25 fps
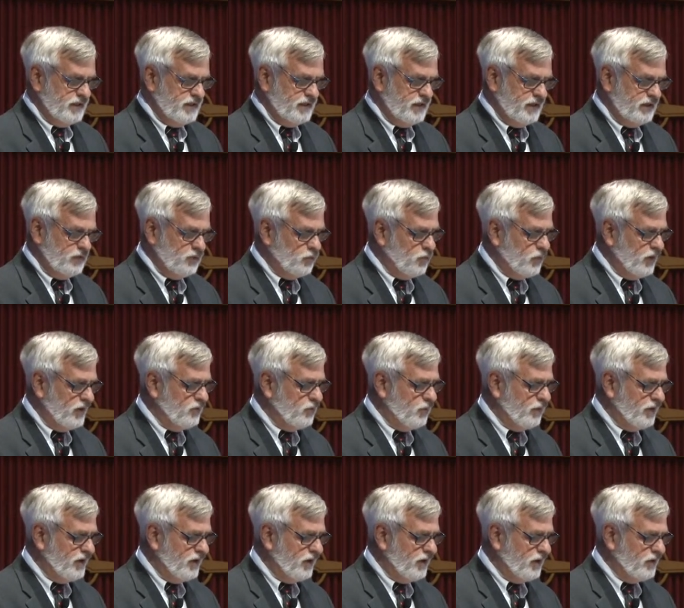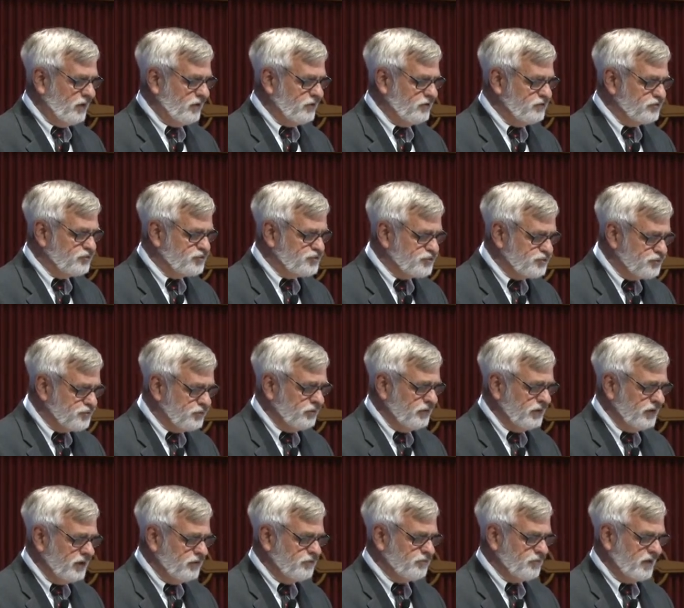And when we are
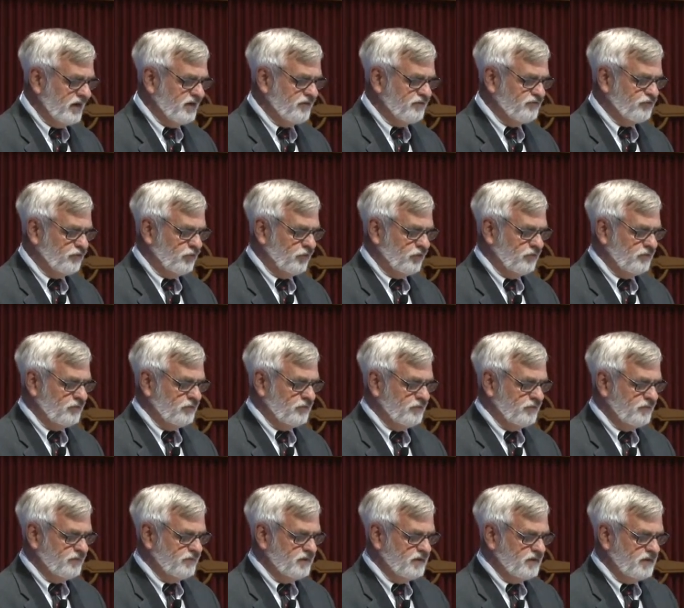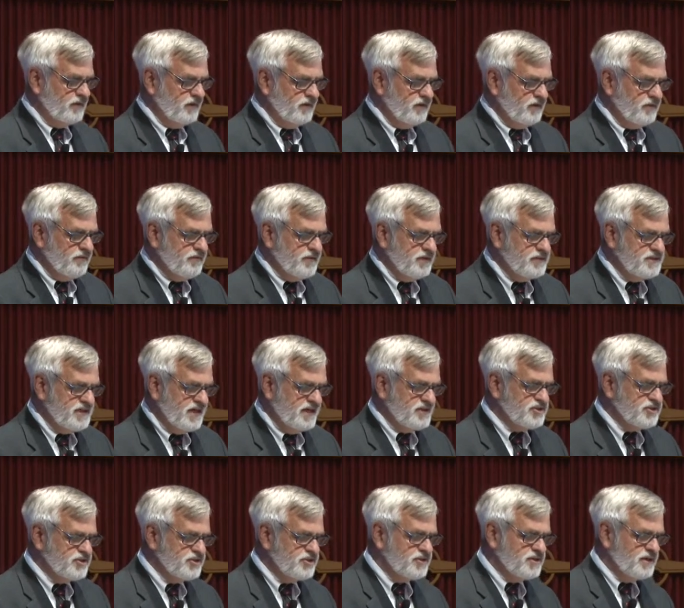truly grateful, the
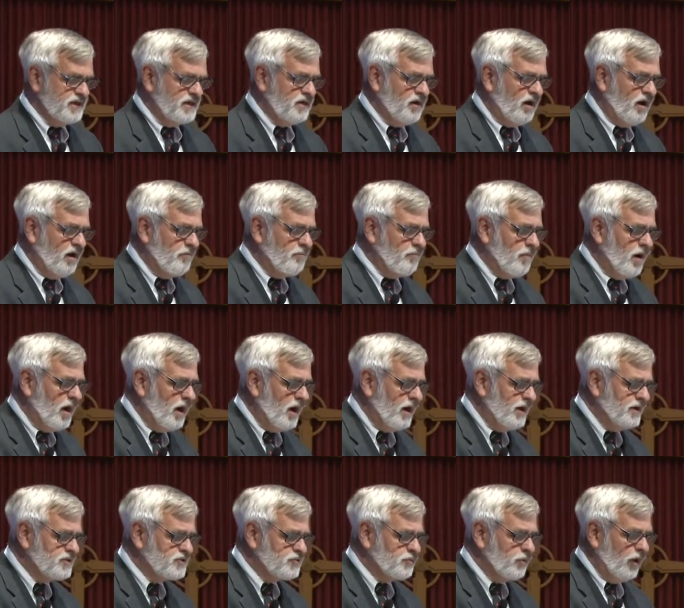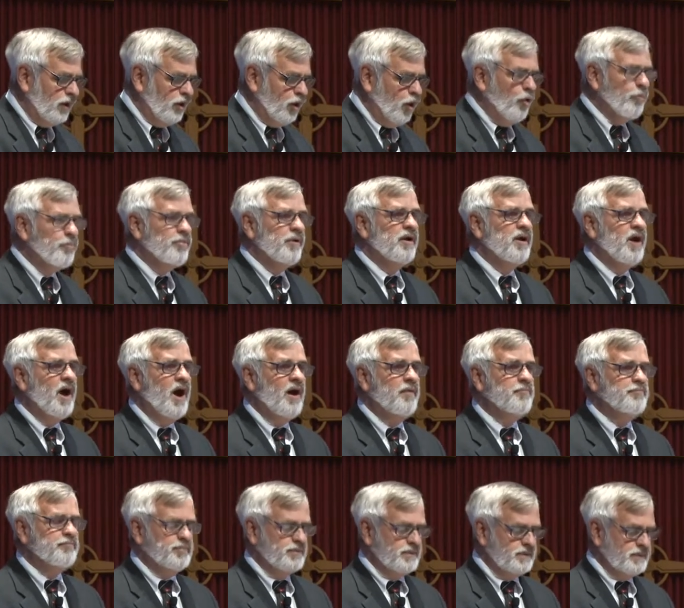deserts in our minds will open
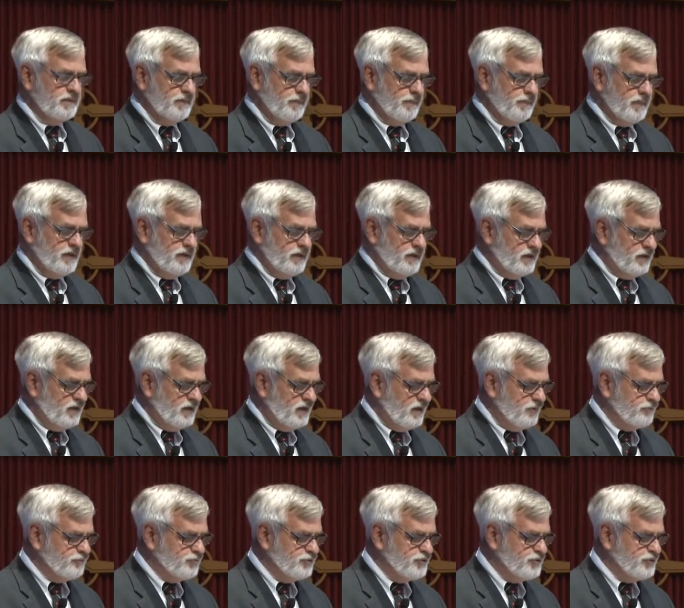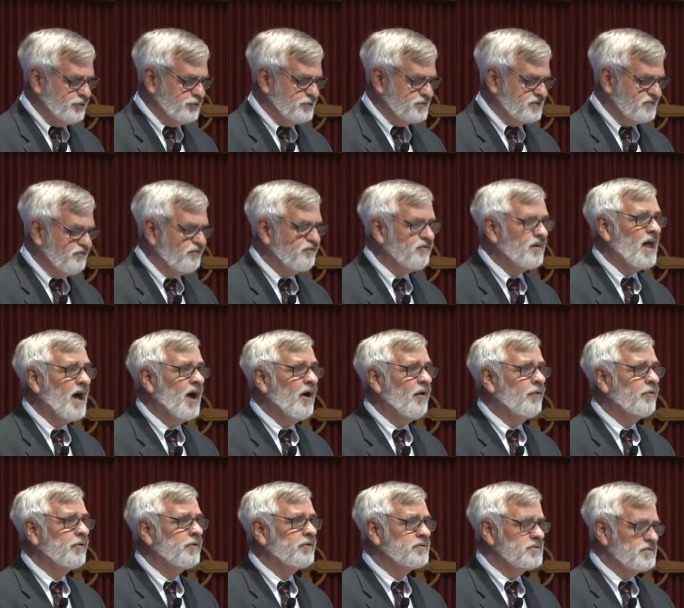up and produce
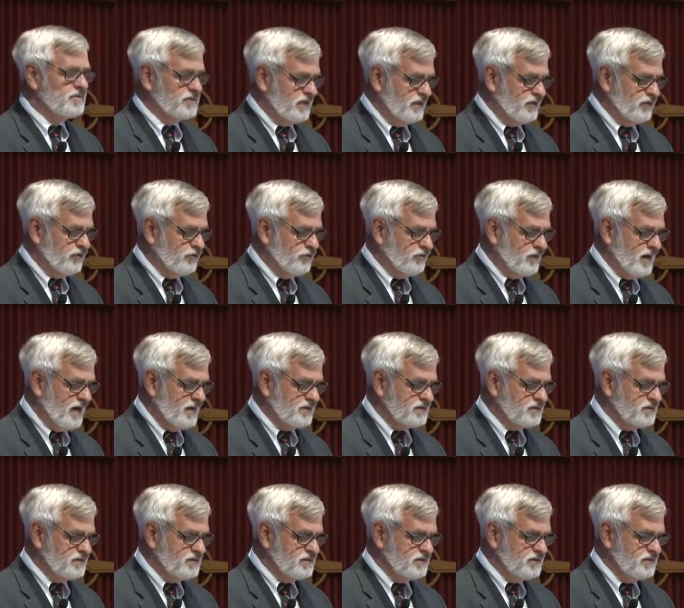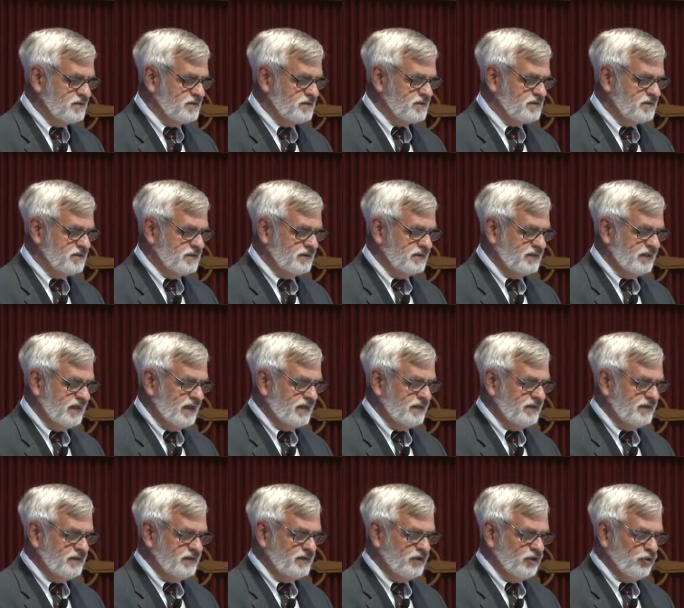flowers and grasses
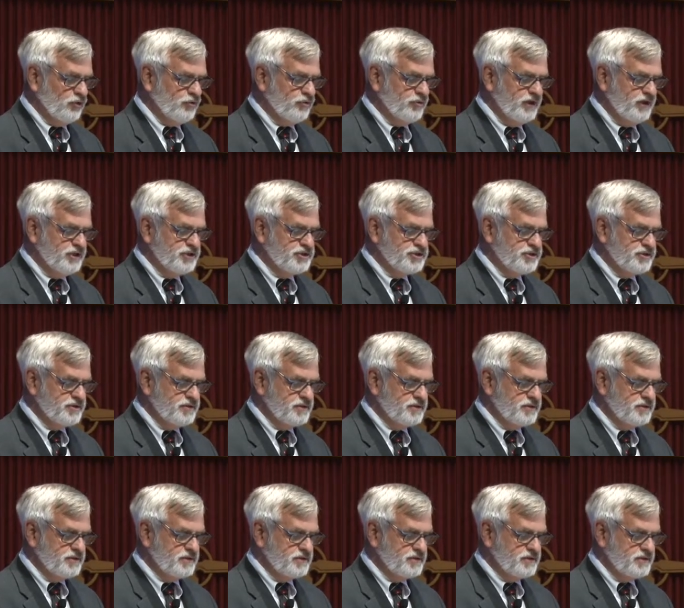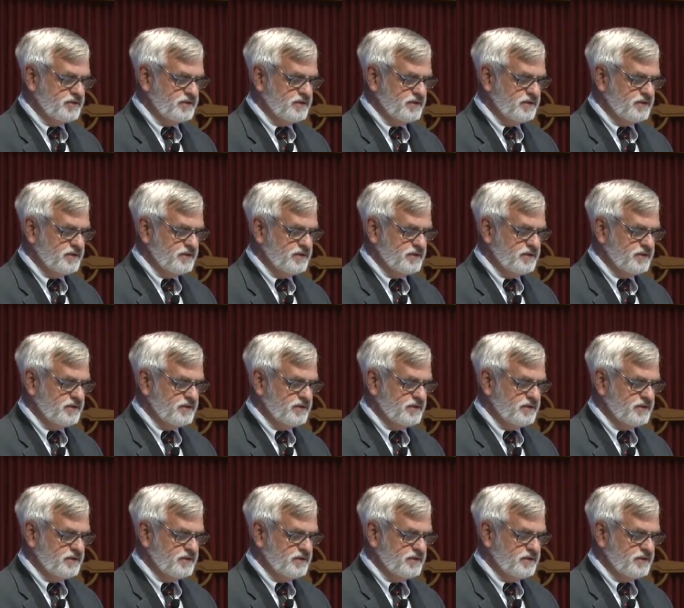and little creatures.